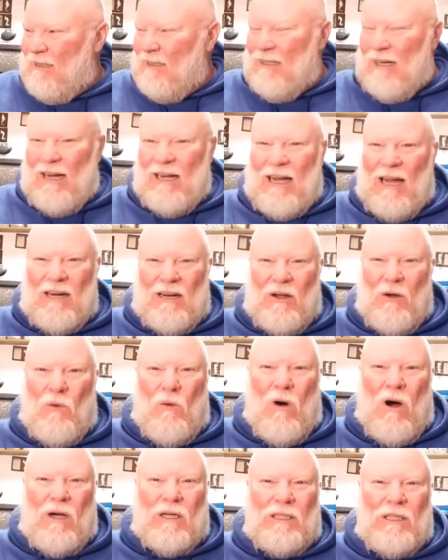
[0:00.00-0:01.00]
I got to go
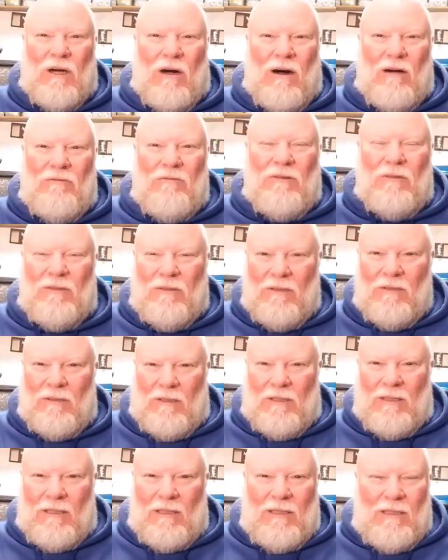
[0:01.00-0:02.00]
wash off.
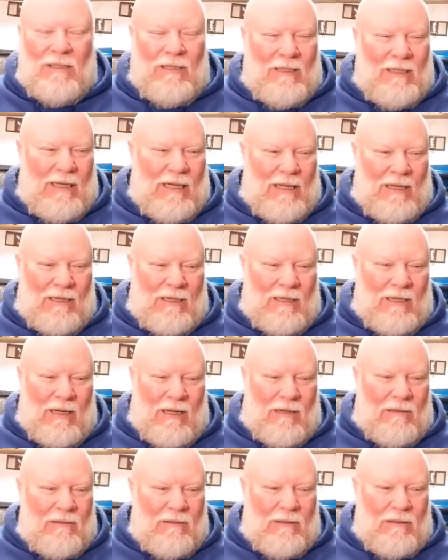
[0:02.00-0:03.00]
And
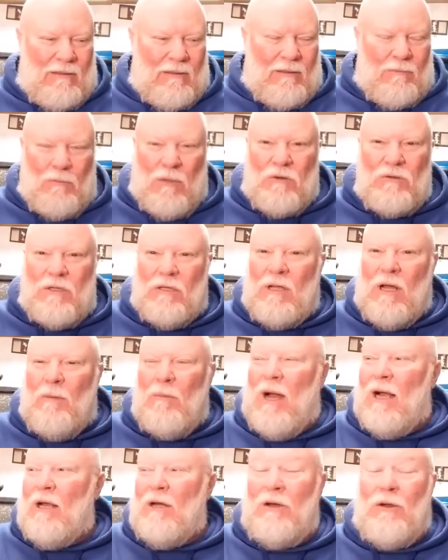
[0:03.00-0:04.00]
uh, most of the time
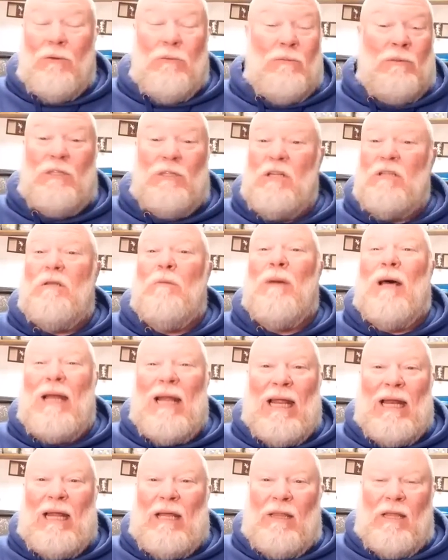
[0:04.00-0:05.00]
I can do just about
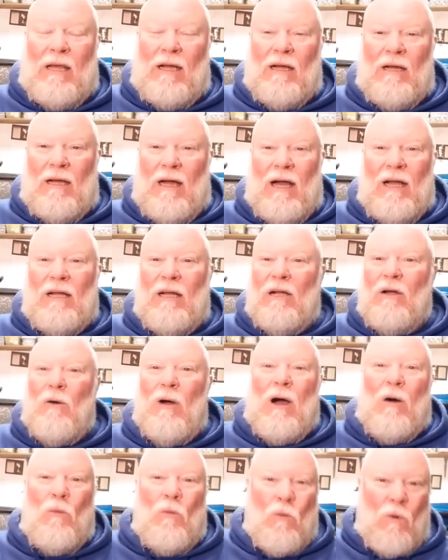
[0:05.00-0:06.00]
anything. I can go
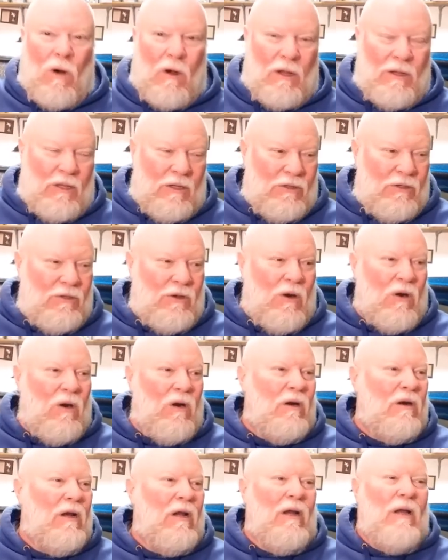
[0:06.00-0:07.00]
out and work in the
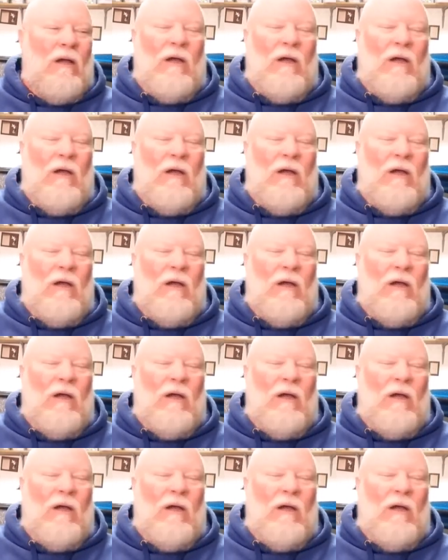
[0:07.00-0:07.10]
dirt.